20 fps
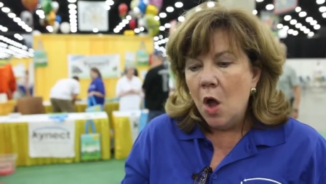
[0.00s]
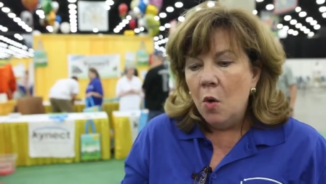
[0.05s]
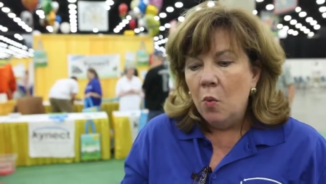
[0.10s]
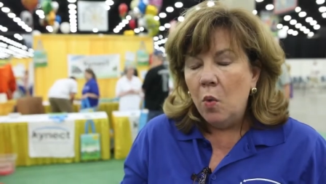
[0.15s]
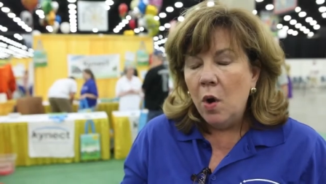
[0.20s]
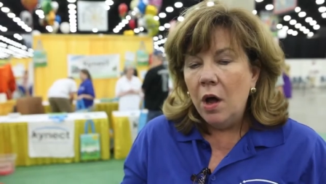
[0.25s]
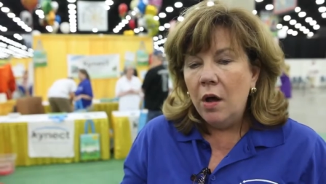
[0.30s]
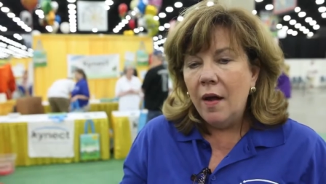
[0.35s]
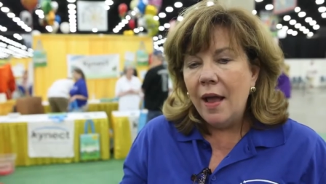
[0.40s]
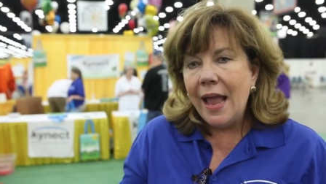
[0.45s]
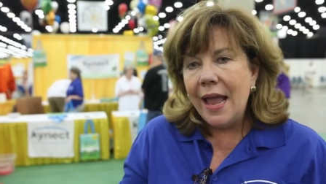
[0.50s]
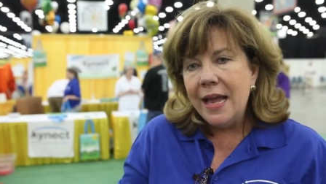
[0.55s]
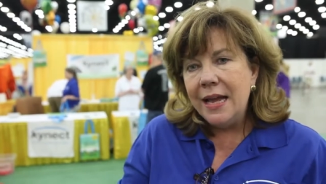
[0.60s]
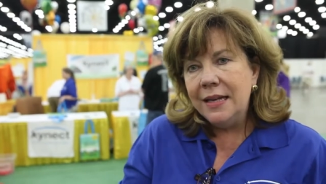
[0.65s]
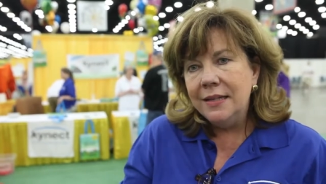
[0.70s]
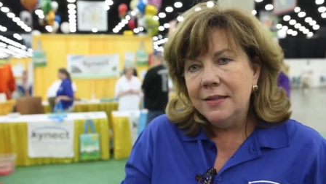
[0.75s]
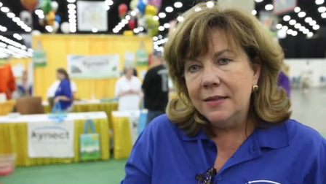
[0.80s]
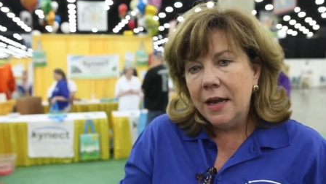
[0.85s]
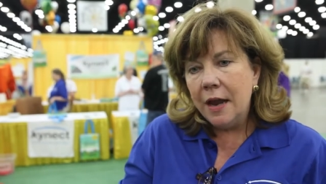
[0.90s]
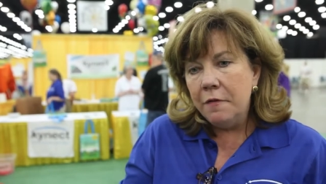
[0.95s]
Well,
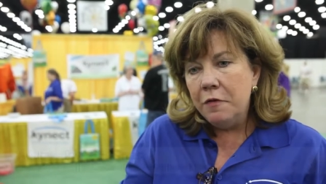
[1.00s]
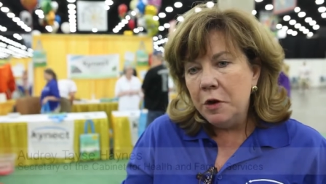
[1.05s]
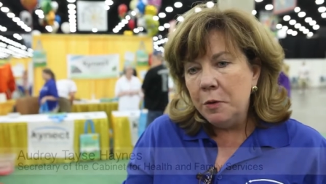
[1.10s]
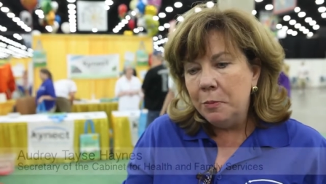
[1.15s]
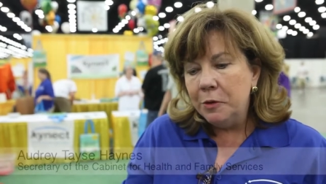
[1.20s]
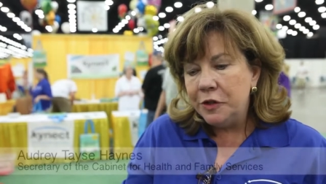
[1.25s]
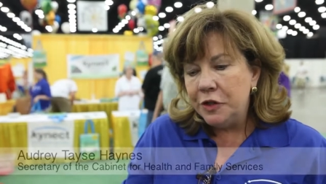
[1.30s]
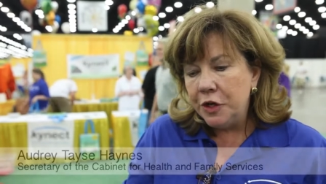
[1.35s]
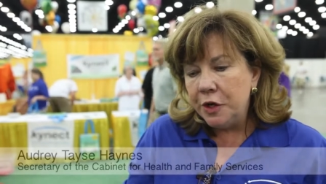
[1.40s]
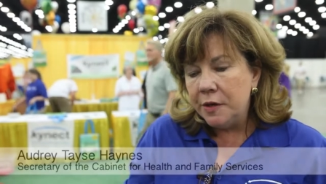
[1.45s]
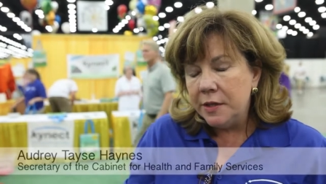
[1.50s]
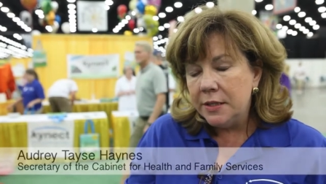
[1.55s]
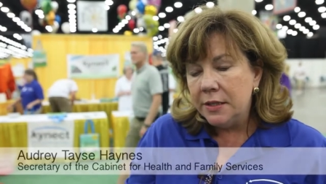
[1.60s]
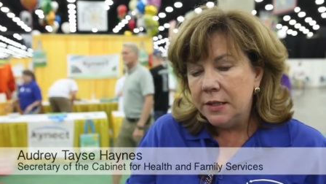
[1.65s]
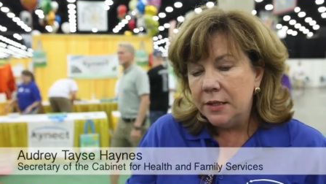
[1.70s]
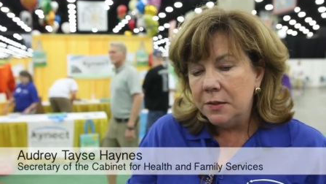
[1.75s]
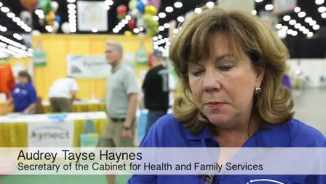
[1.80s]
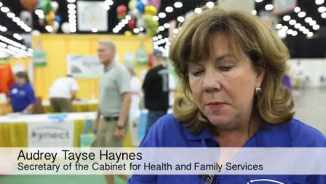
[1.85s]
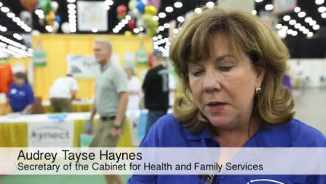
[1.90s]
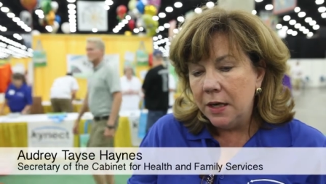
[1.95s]
as Governor Beshear
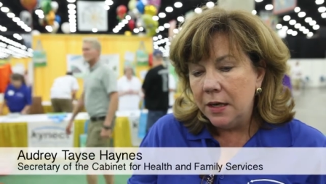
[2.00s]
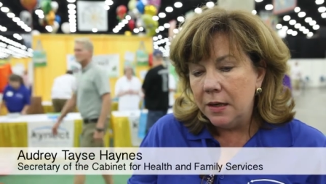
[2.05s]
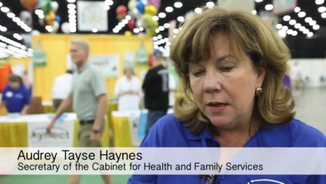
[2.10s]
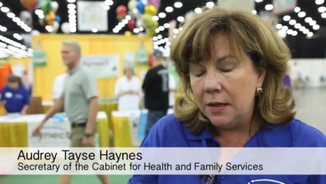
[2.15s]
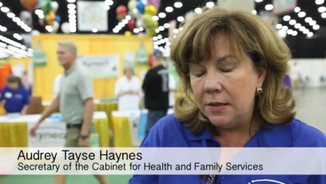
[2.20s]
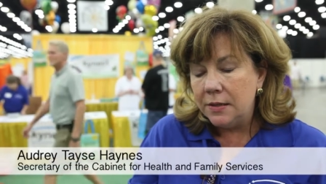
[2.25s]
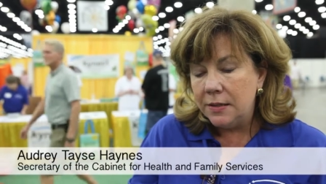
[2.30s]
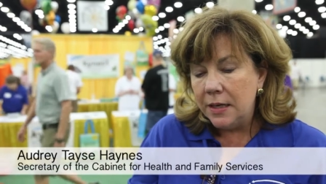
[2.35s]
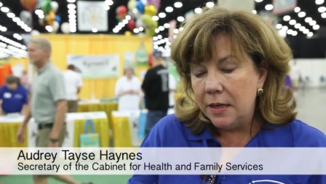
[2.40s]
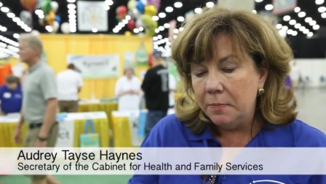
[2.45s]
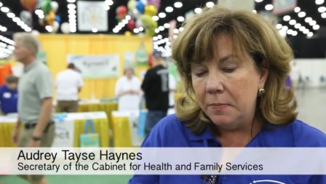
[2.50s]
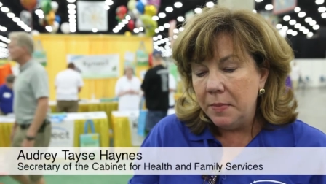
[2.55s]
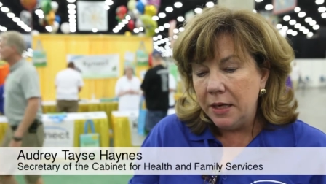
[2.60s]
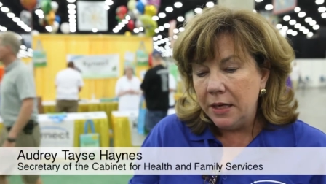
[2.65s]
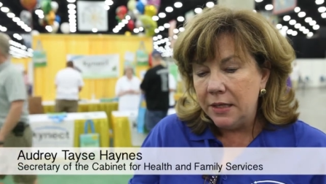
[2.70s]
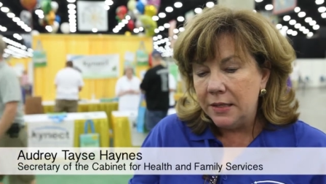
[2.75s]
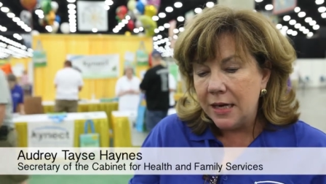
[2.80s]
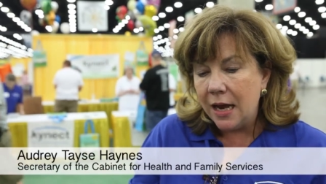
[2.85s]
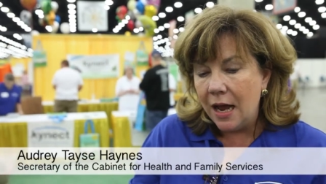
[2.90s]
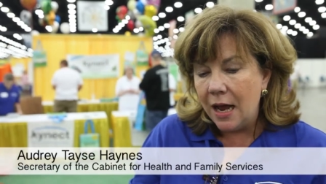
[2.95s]
says many, said
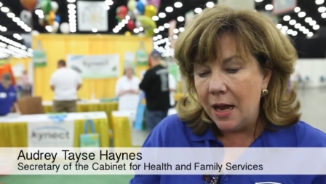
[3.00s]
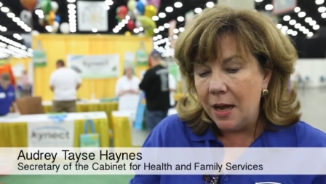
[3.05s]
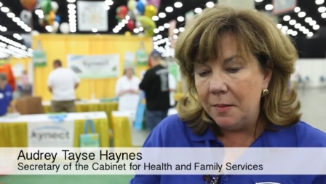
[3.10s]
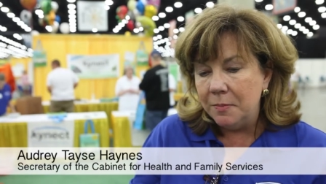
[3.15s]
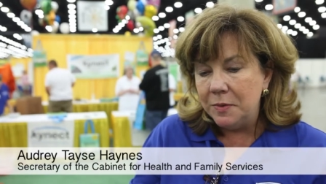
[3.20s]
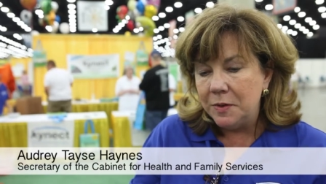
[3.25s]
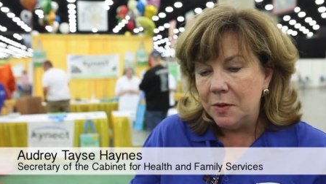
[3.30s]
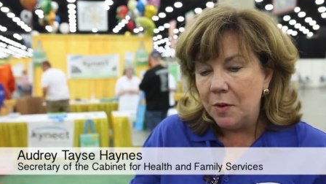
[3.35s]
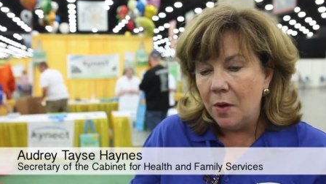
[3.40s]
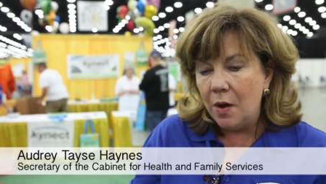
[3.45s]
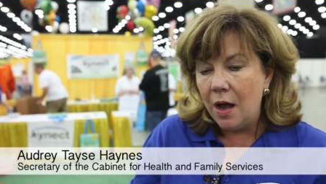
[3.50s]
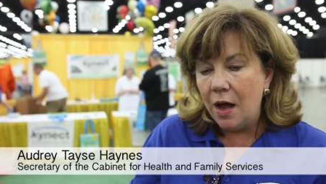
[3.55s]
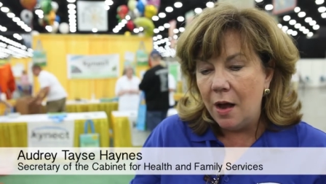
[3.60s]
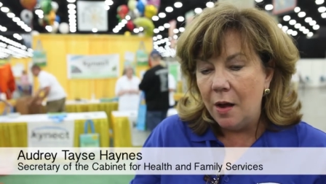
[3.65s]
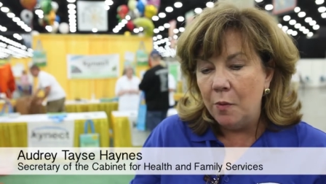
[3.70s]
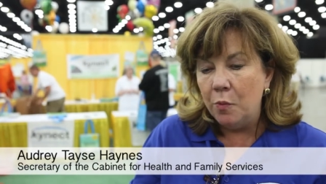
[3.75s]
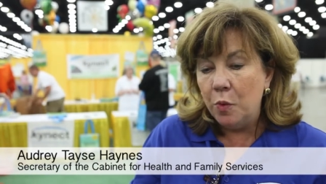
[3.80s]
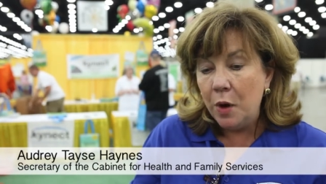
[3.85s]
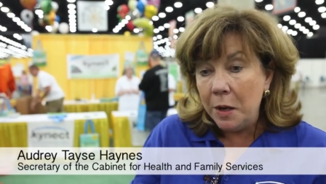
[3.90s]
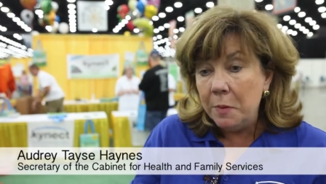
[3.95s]
many times,
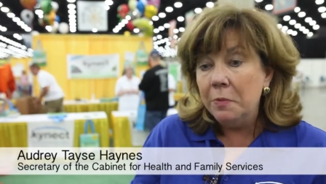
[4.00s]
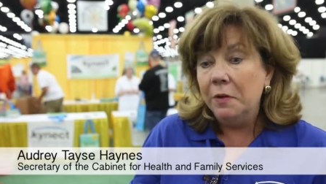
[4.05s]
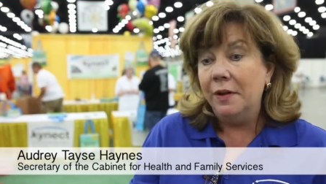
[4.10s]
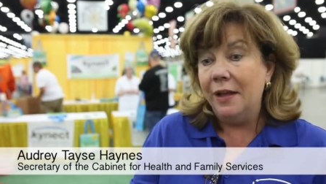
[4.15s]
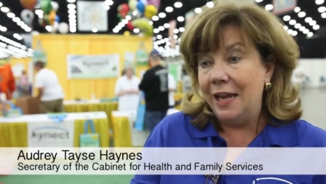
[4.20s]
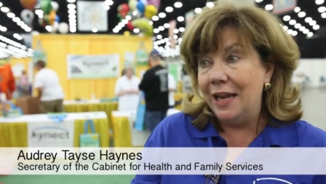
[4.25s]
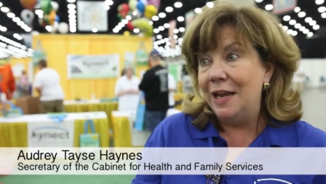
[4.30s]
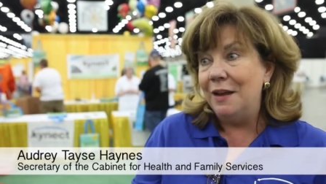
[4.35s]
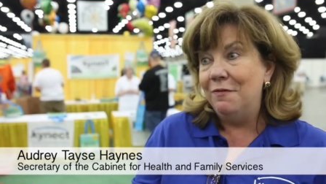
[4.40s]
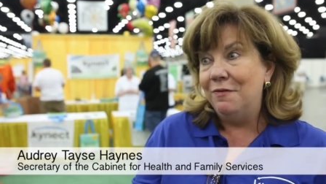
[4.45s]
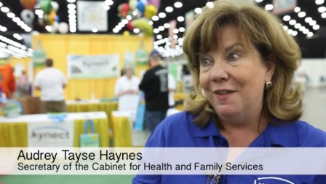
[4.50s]
uh, we believe